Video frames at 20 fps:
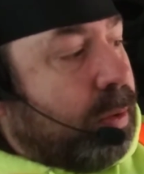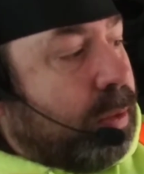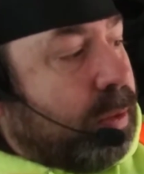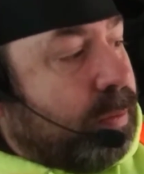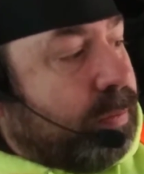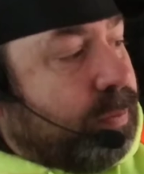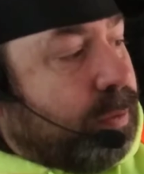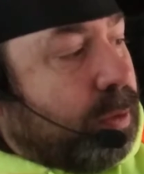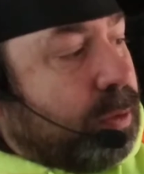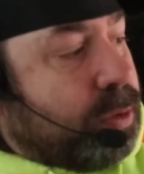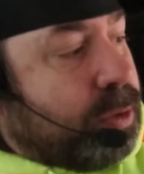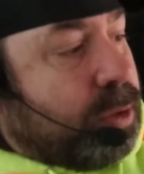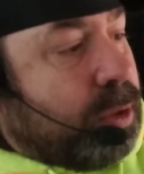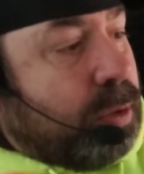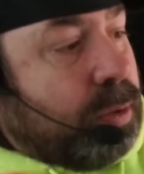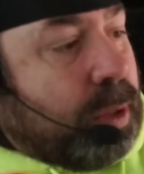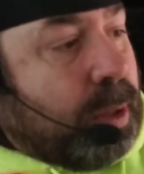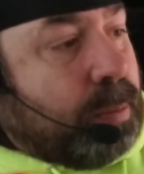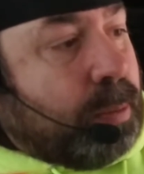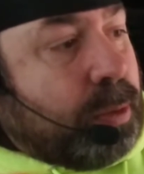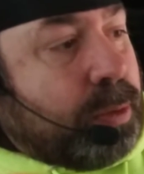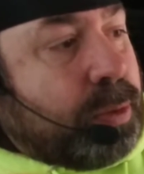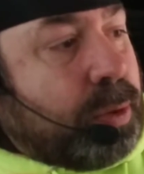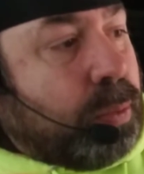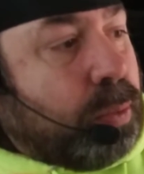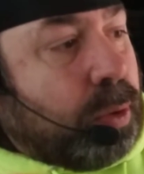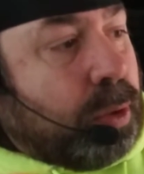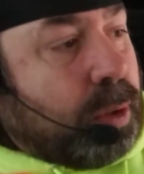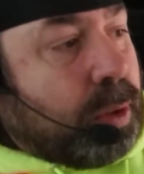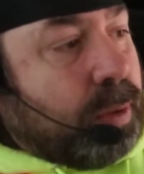The first two numbers,
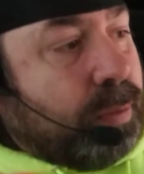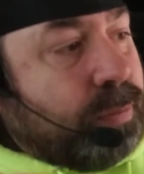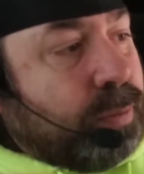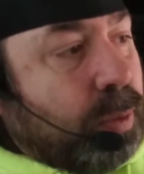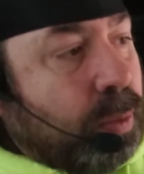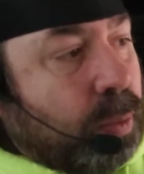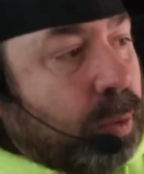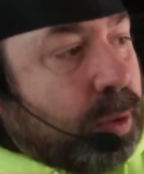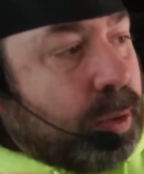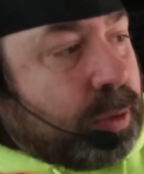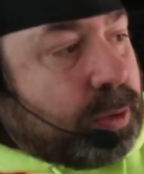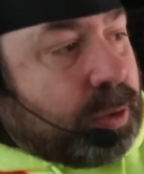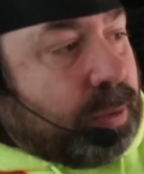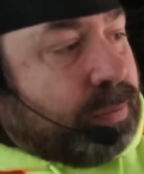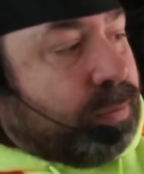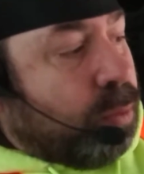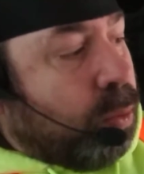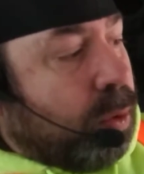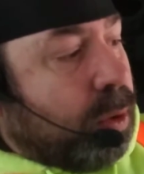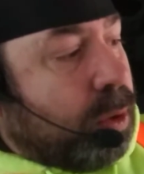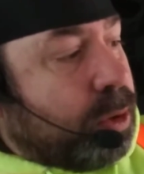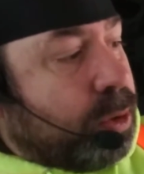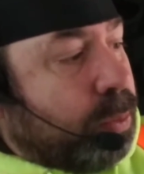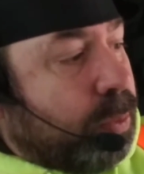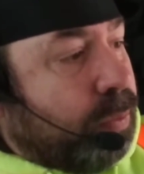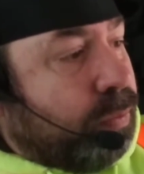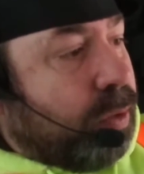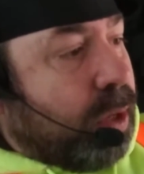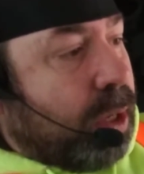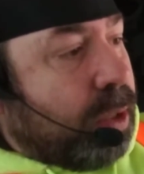we're looking for one that's a 4, so
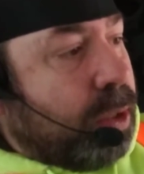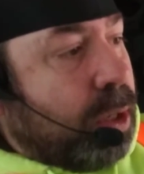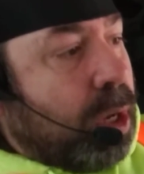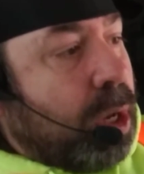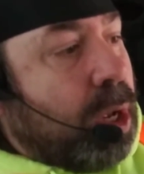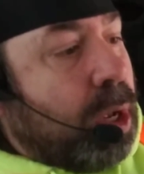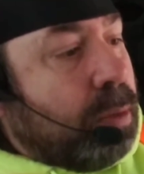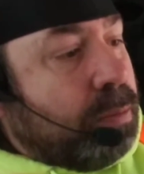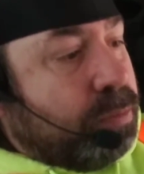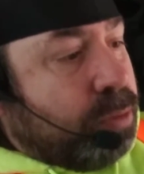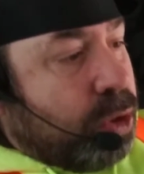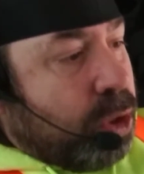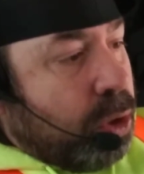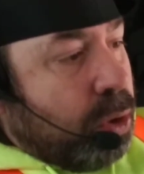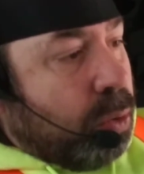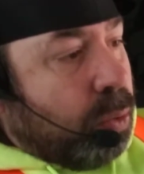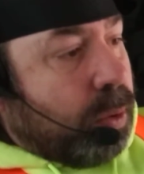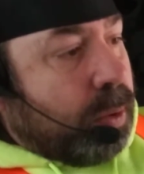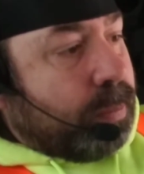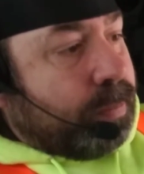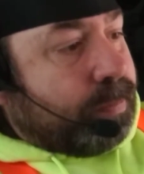we've got 2,